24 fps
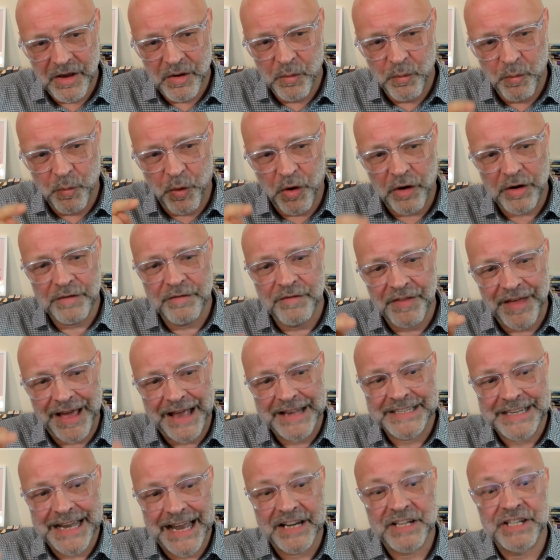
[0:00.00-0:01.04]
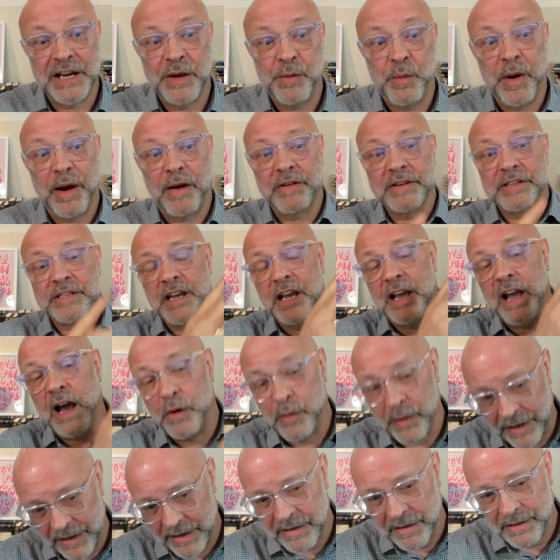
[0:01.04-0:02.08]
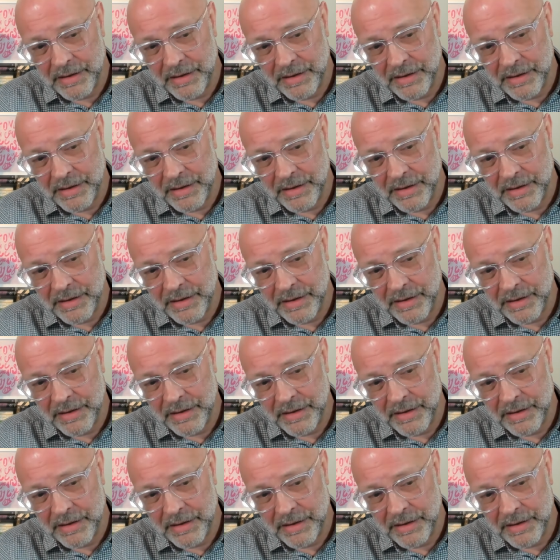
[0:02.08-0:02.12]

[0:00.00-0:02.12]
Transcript: What if that's actually where it's going?